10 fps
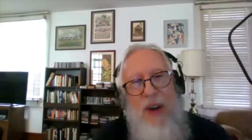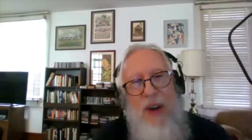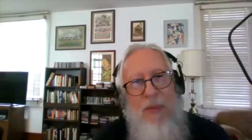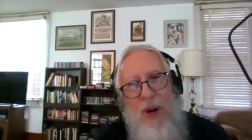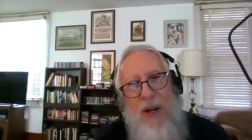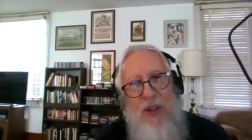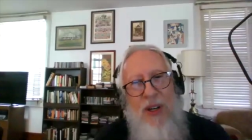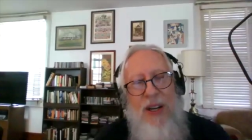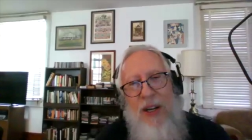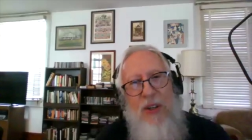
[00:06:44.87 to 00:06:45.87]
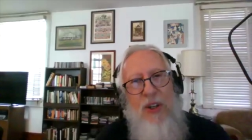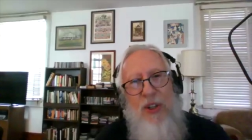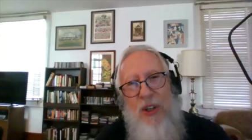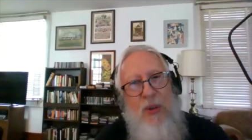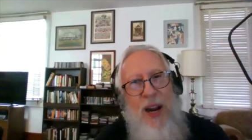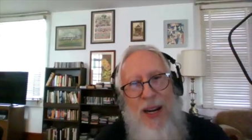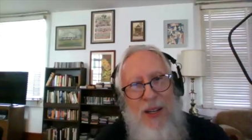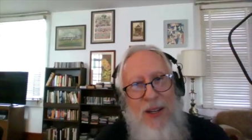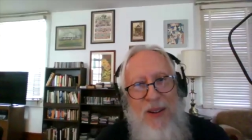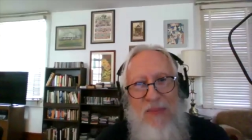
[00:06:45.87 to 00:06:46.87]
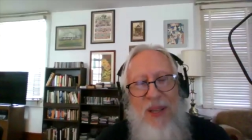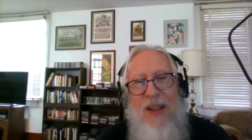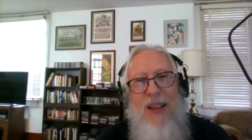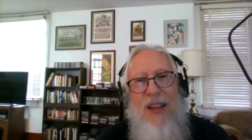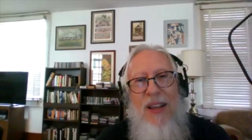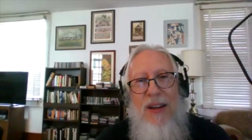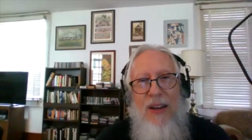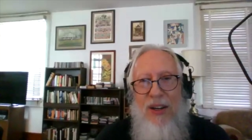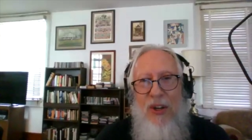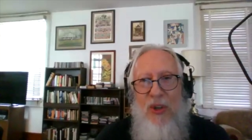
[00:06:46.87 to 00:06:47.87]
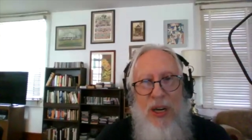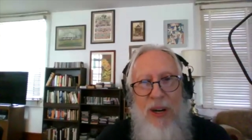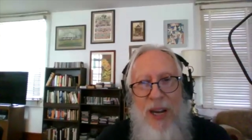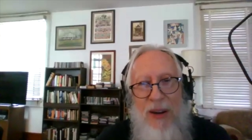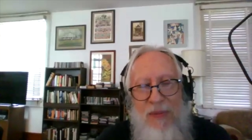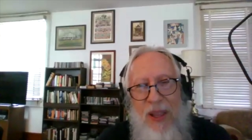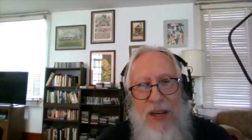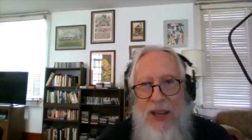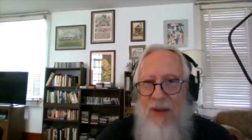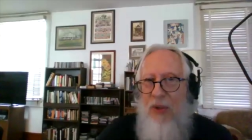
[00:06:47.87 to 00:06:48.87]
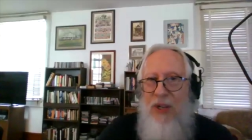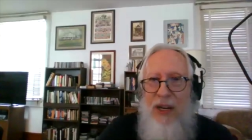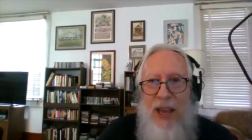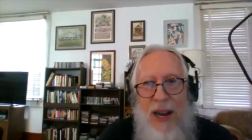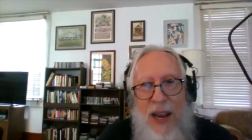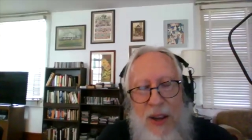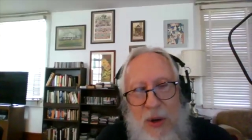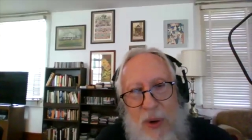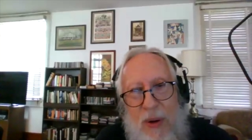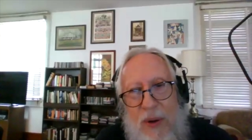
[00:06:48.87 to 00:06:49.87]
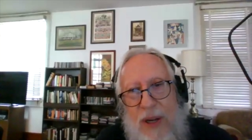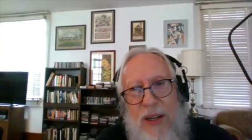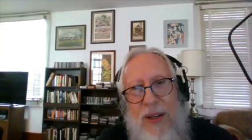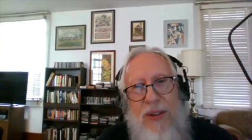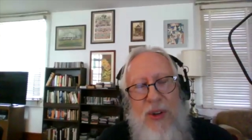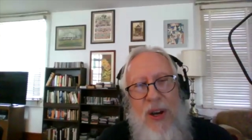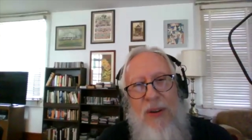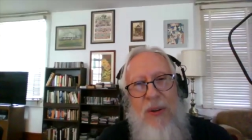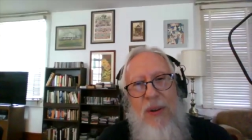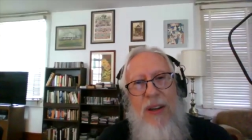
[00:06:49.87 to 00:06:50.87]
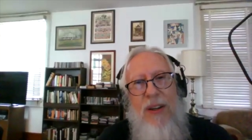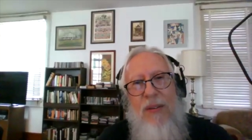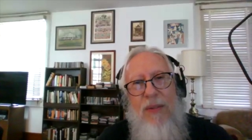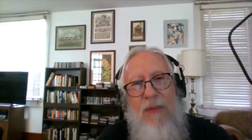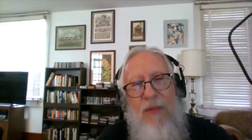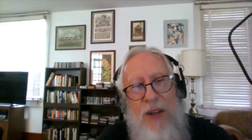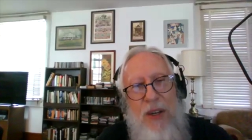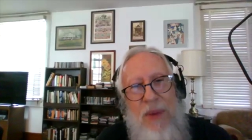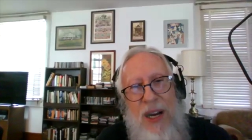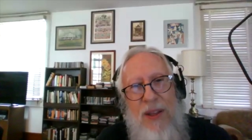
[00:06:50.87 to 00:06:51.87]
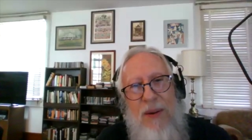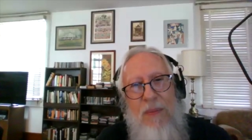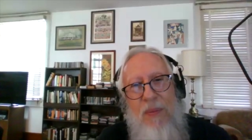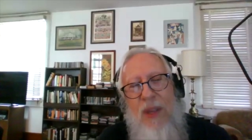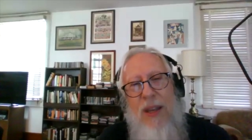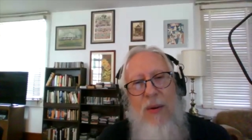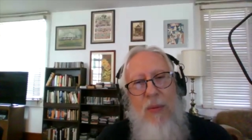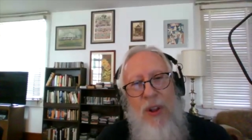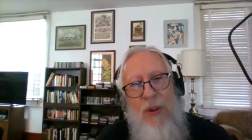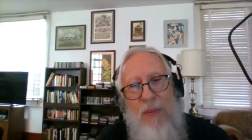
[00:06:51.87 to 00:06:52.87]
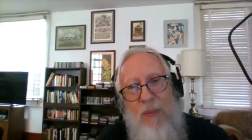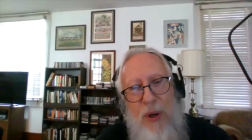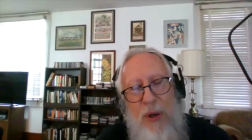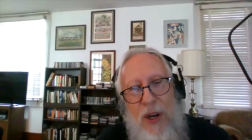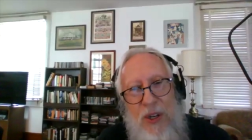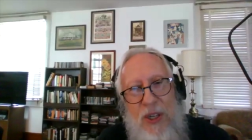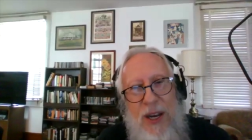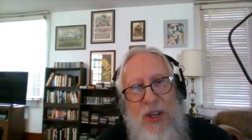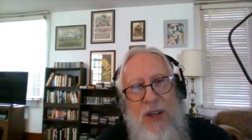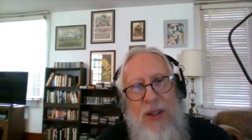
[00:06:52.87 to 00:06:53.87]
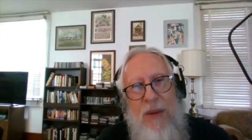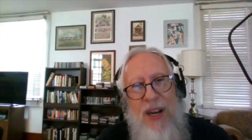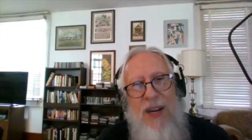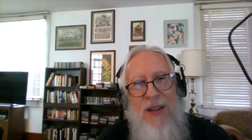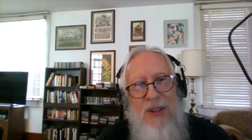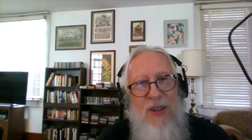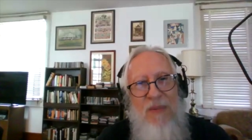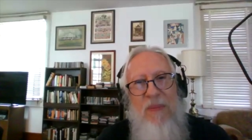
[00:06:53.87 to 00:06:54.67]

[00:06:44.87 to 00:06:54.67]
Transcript: vibration, and it just attracted him. Did you ever have that kind of? Was that kind of how you were uh, drawn, uh, affected by the rhythm percussion section of the bands?